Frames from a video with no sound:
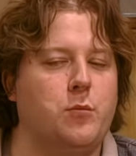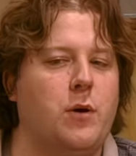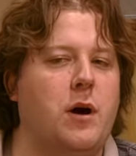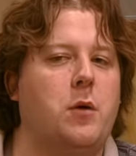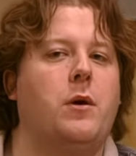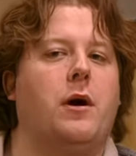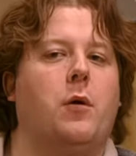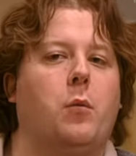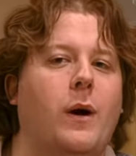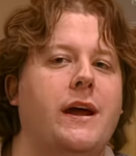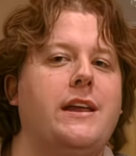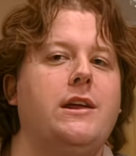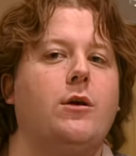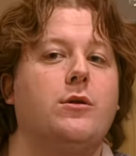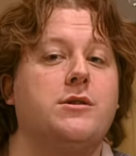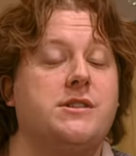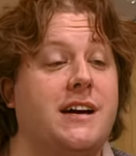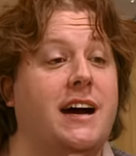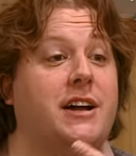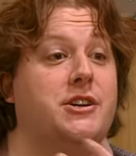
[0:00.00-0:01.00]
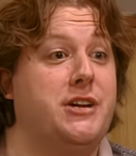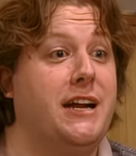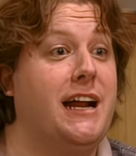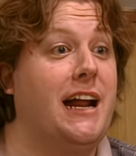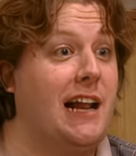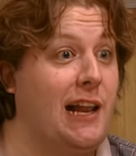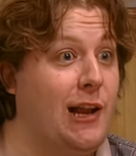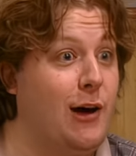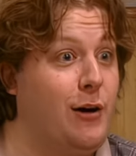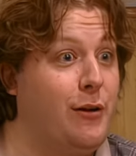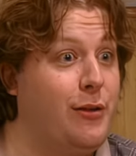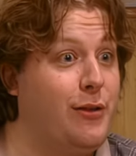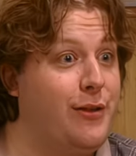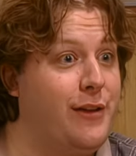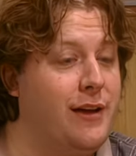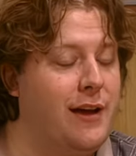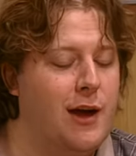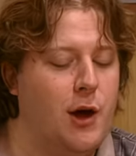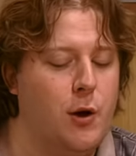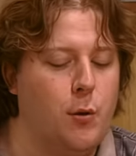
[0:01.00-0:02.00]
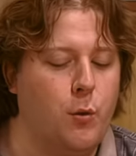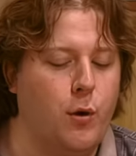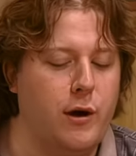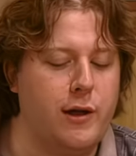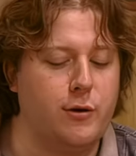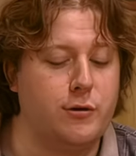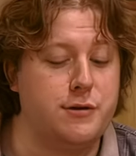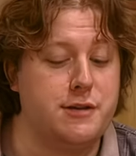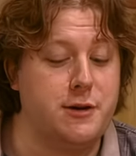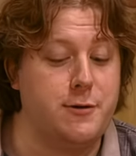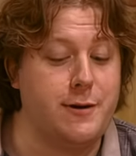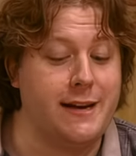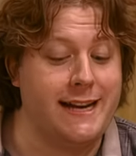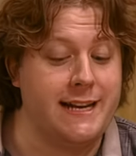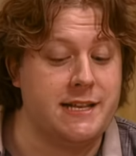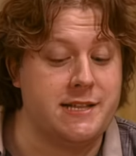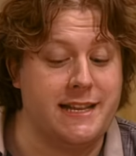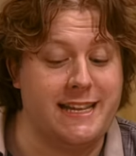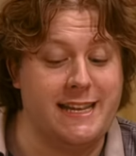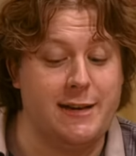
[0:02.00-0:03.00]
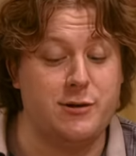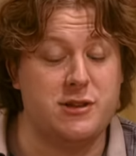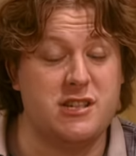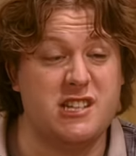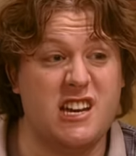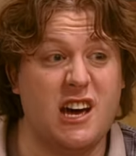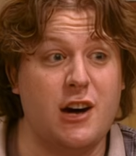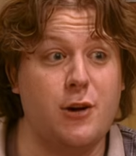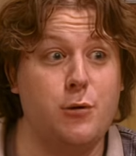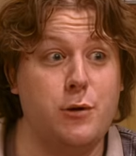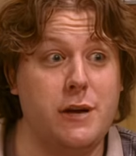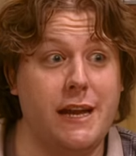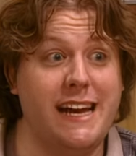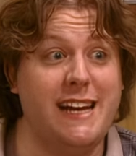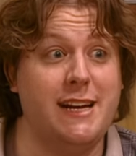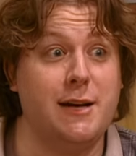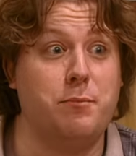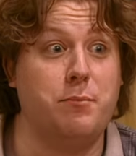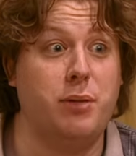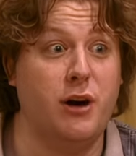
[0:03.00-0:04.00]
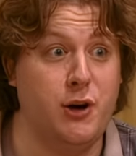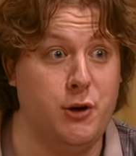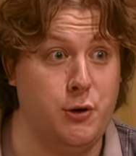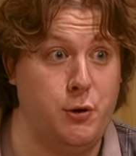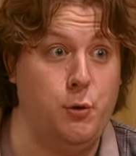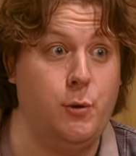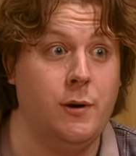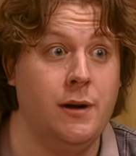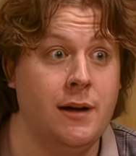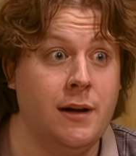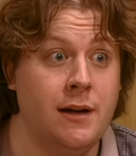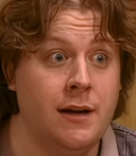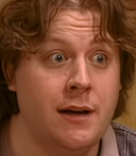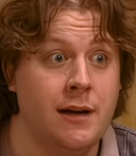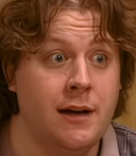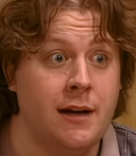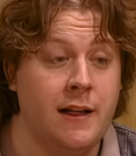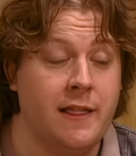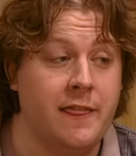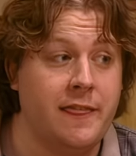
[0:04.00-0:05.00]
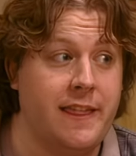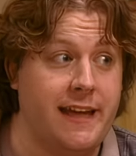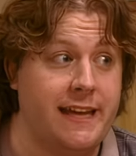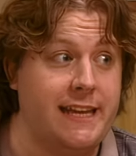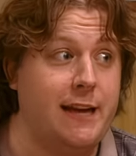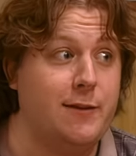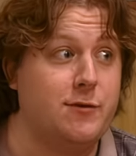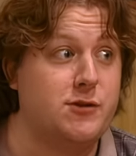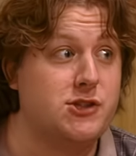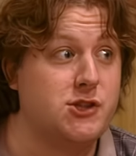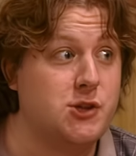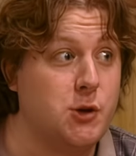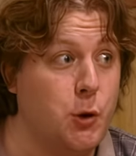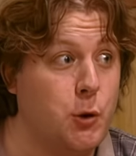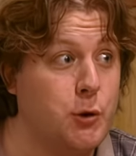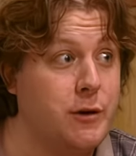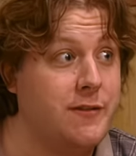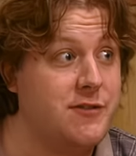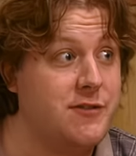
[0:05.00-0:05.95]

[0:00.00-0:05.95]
Well, when you're touching cloth, what you're doing is that you so need a poo that you've sort of